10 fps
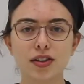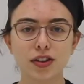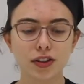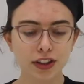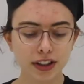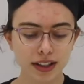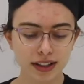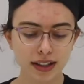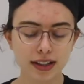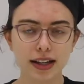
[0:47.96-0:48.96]
So you're going to
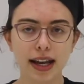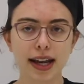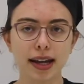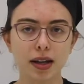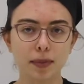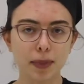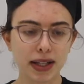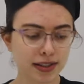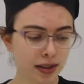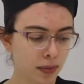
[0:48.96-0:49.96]
need a
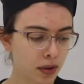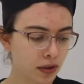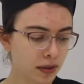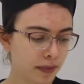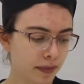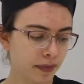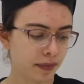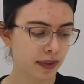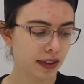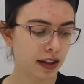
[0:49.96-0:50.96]
mixing bowl,
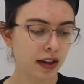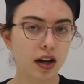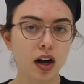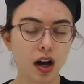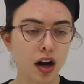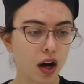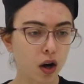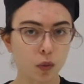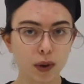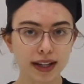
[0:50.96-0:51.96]

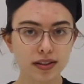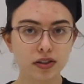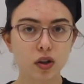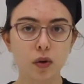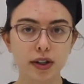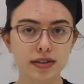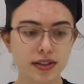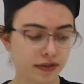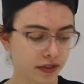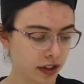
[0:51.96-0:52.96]
a whisk or a
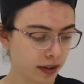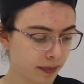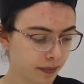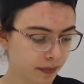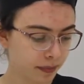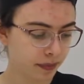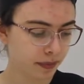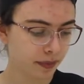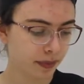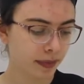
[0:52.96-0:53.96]
sifter,
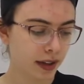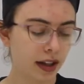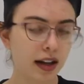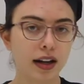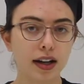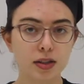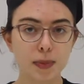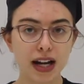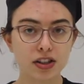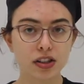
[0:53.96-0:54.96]
a
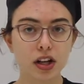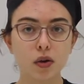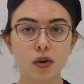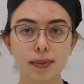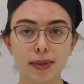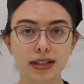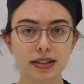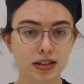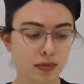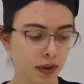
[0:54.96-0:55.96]
spatula or a
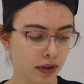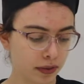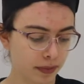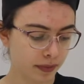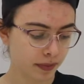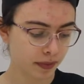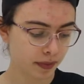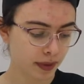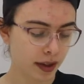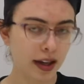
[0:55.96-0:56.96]
mixing spoon,
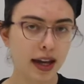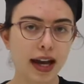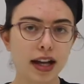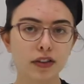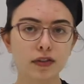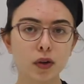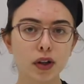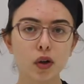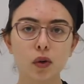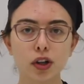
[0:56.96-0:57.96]
and a
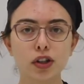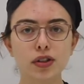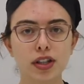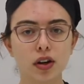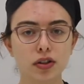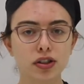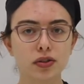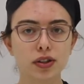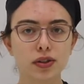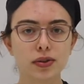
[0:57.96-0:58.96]
fork, or you can also
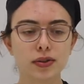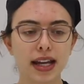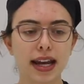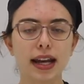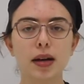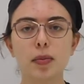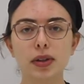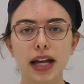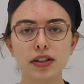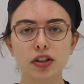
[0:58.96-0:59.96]
use a
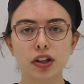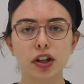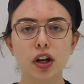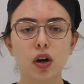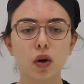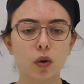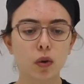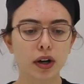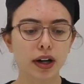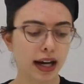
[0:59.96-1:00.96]
blender
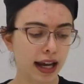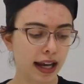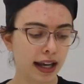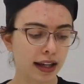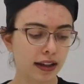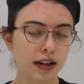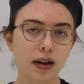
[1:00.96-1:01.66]
or a